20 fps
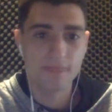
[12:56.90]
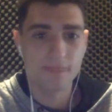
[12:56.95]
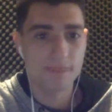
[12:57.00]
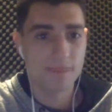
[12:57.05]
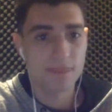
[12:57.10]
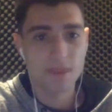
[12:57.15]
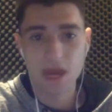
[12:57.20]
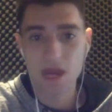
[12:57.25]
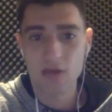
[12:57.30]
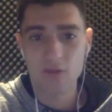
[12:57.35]

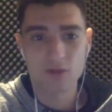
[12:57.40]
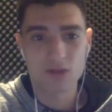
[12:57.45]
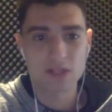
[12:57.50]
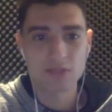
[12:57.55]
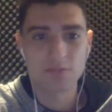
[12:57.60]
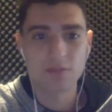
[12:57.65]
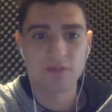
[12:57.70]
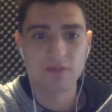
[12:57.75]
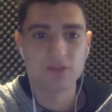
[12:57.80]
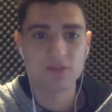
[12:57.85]
Not a
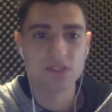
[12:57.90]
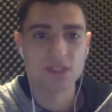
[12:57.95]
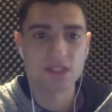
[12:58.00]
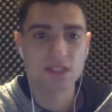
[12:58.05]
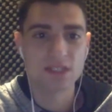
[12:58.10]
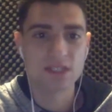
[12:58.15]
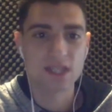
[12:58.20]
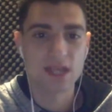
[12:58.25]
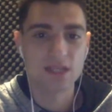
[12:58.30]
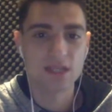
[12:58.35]
recipe for
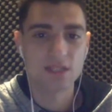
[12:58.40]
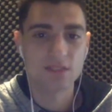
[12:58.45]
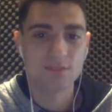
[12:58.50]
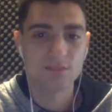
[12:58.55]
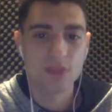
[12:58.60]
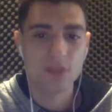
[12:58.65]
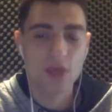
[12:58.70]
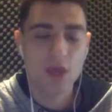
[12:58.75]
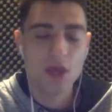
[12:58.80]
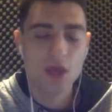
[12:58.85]
success.
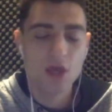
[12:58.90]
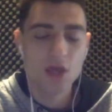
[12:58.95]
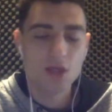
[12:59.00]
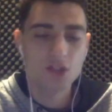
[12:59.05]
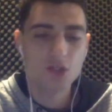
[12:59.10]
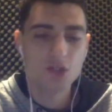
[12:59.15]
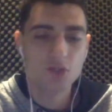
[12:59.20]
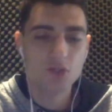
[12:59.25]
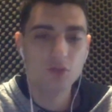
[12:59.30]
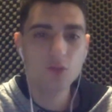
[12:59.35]

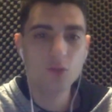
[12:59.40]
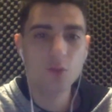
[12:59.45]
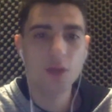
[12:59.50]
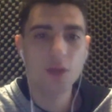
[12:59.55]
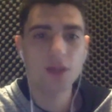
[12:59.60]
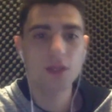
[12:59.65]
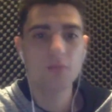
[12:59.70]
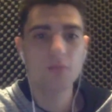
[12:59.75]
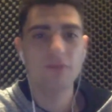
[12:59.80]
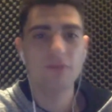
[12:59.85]
So real
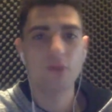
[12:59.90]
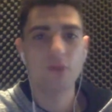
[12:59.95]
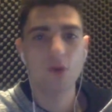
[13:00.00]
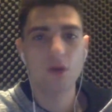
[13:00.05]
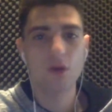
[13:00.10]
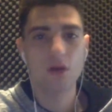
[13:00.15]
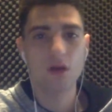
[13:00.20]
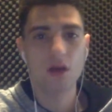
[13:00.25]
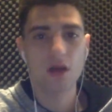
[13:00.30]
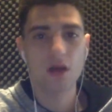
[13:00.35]
quickly,
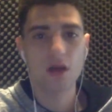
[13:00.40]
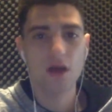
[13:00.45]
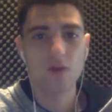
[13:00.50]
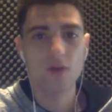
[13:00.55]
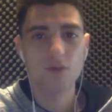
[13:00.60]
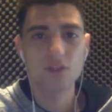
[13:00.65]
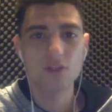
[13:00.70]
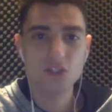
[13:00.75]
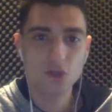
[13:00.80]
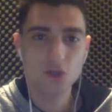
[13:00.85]
before
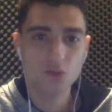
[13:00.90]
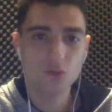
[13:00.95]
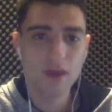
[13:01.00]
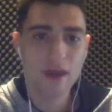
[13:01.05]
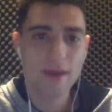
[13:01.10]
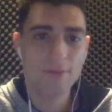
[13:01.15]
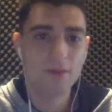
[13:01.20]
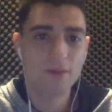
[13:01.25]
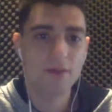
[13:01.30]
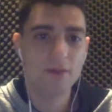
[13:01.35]
we do
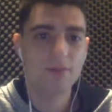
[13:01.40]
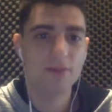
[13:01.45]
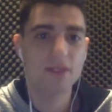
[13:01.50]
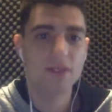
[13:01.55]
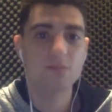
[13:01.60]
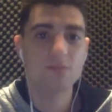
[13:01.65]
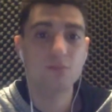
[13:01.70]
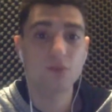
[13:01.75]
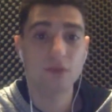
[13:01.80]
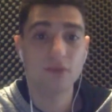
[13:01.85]
wrap up this
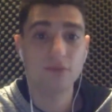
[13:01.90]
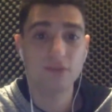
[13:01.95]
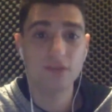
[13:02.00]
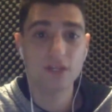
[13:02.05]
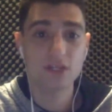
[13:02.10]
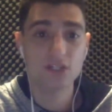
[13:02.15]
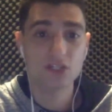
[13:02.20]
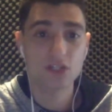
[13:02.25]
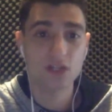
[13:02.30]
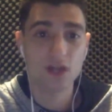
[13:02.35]
brief
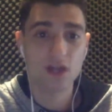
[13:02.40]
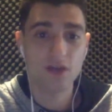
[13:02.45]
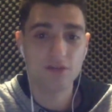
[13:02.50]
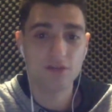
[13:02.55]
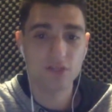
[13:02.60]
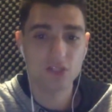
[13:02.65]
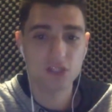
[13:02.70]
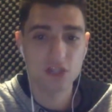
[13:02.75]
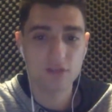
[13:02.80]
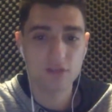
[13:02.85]
edition of the
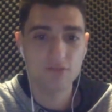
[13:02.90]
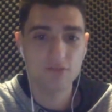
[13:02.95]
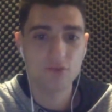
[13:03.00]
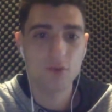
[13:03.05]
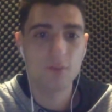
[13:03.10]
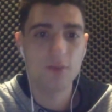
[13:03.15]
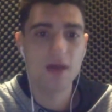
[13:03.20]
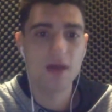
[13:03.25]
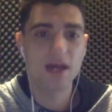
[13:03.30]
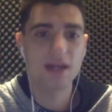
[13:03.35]
Jet Fuel
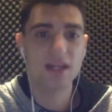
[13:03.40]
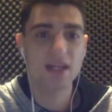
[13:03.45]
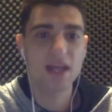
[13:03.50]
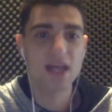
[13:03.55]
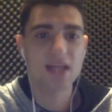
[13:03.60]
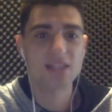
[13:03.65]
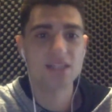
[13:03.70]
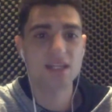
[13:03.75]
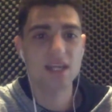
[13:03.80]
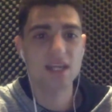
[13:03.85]
Podcast and